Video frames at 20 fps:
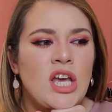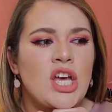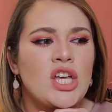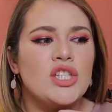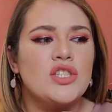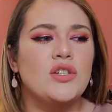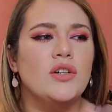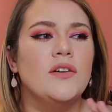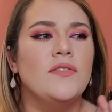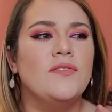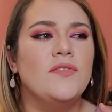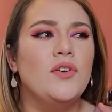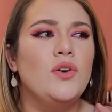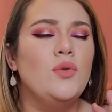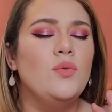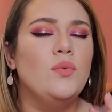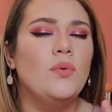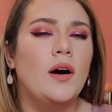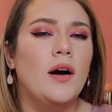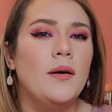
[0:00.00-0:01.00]
So if you
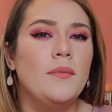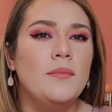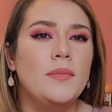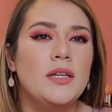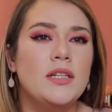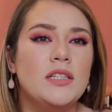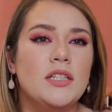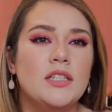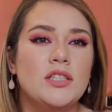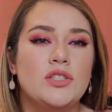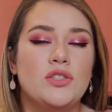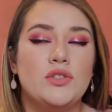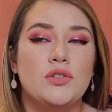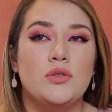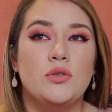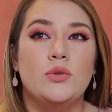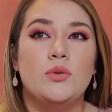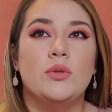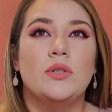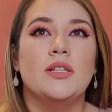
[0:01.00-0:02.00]
want me to
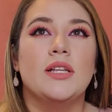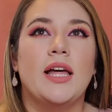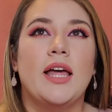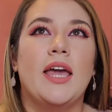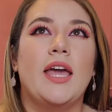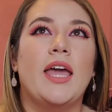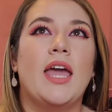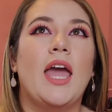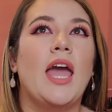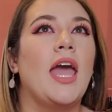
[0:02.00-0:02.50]
do like